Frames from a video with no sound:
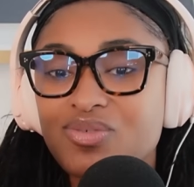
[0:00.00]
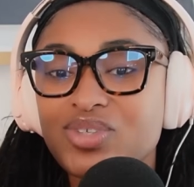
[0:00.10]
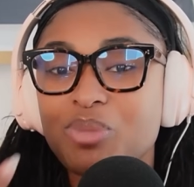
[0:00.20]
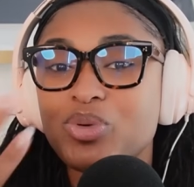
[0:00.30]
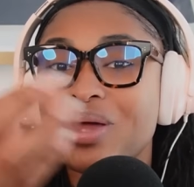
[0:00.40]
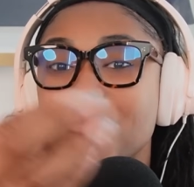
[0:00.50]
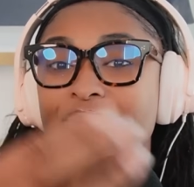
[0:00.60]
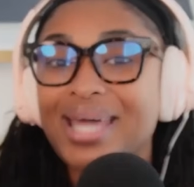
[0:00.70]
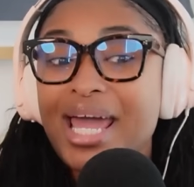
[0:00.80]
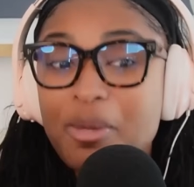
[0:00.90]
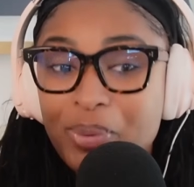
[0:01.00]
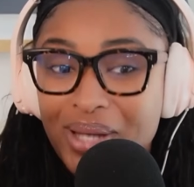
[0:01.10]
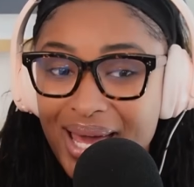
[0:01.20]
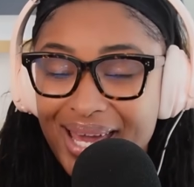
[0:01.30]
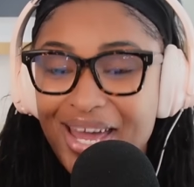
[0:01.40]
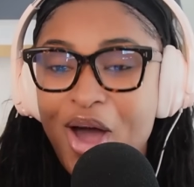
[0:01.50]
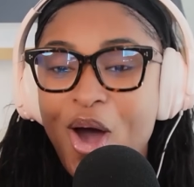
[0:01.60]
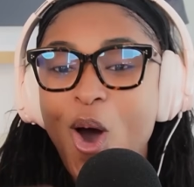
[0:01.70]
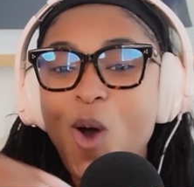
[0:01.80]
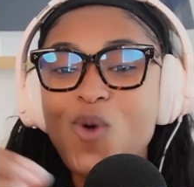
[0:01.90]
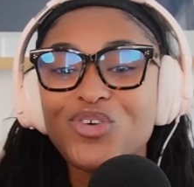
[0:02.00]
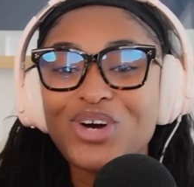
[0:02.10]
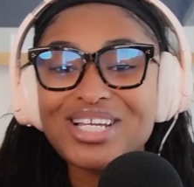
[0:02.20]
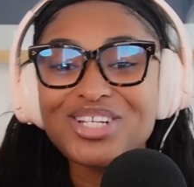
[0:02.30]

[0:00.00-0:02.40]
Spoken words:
of WNBA play over